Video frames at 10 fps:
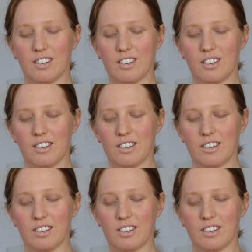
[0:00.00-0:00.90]

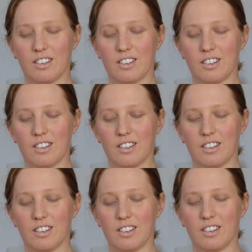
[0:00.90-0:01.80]

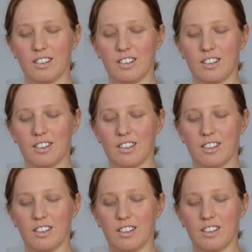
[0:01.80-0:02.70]

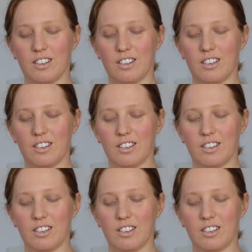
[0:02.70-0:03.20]
[no speech]